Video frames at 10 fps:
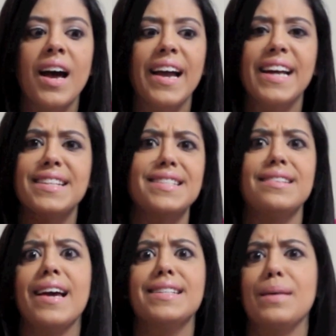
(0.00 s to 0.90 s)
I get
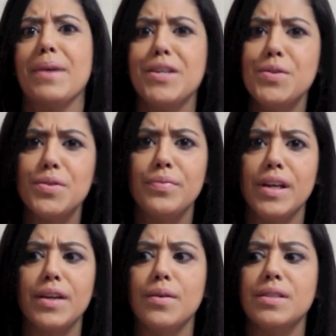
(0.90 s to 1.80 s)
dislikes on my YouTube
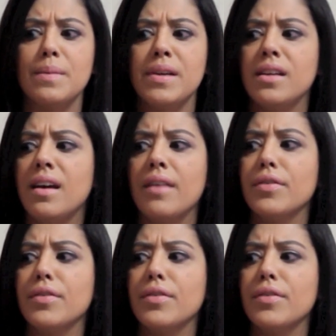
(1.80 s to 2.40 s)
videos. I mean,